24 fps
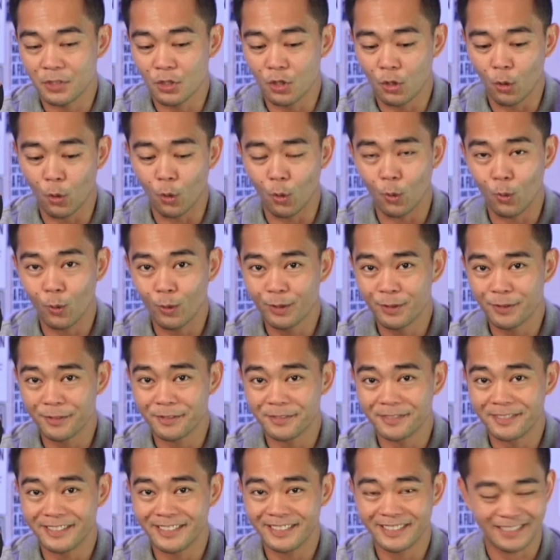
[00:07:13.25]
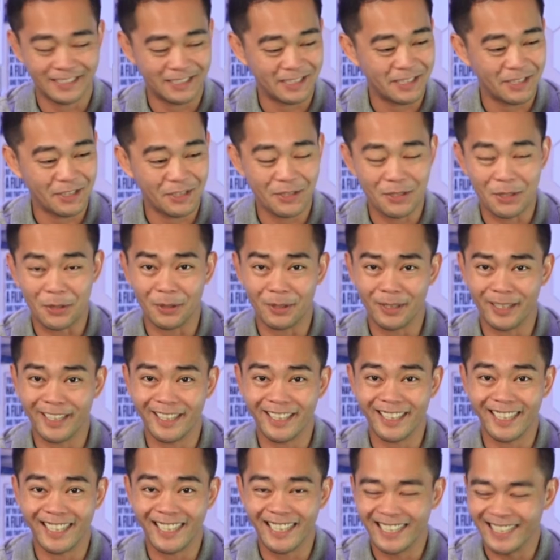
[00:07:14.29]
Cool. Cool,
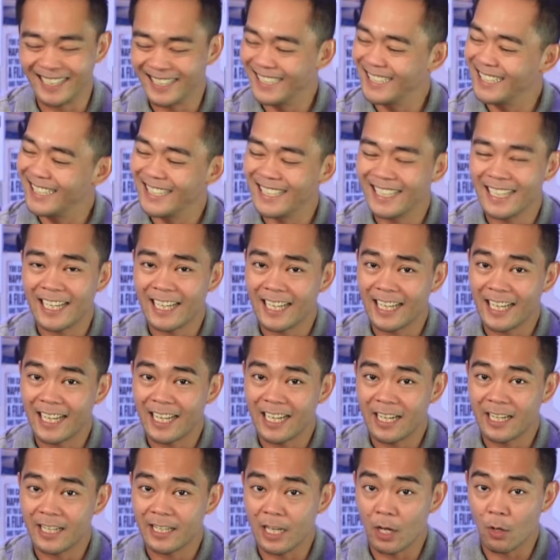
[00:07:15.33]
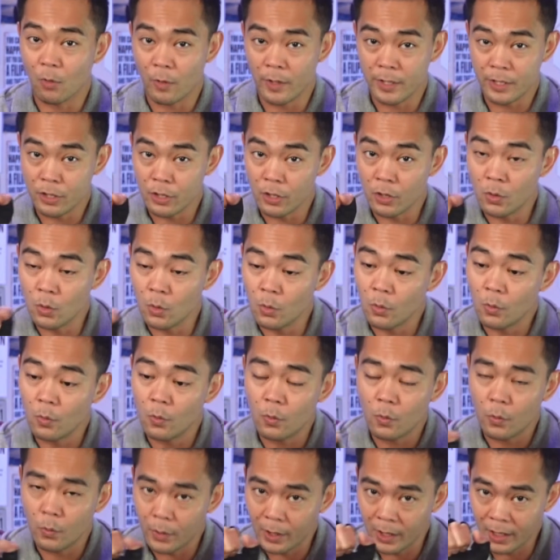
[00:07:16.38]
ain't it? Now, when you
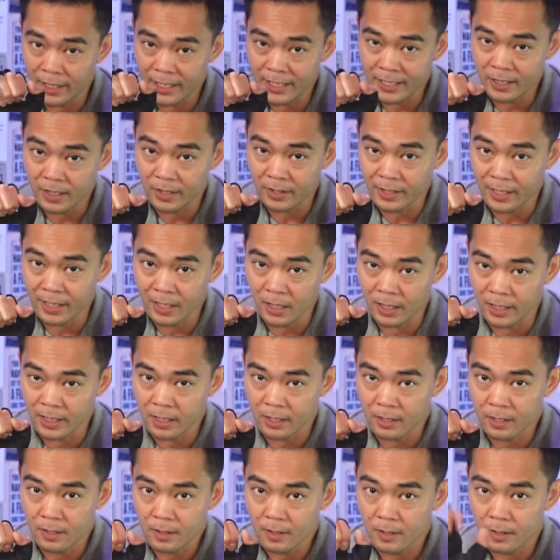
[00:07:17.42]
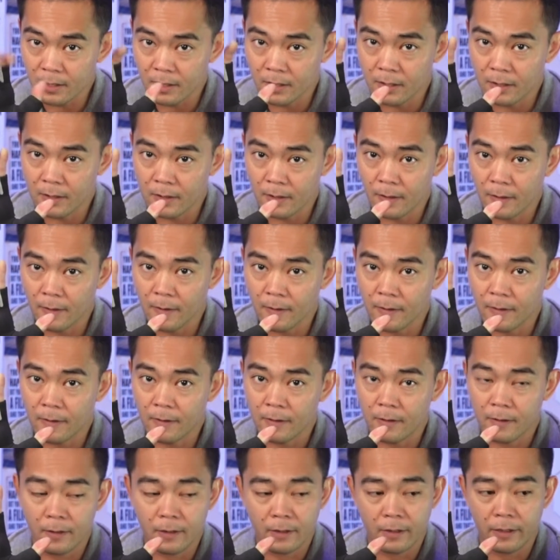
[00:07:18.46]
release on the clicker,
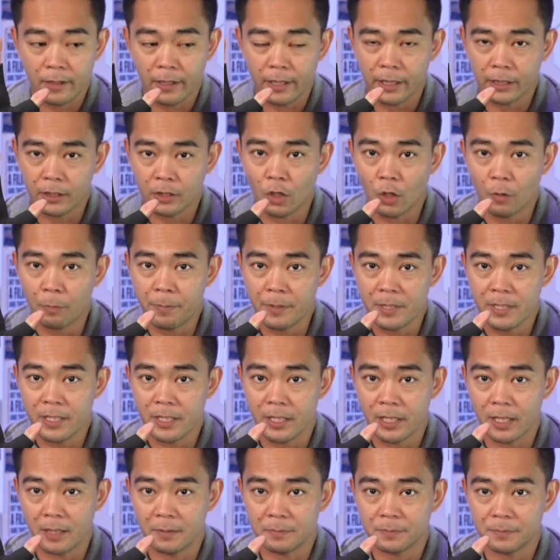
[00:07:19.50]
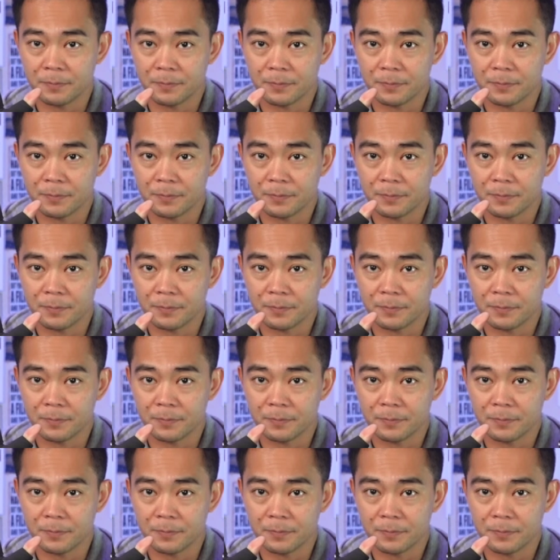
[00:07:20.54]
it opens it up.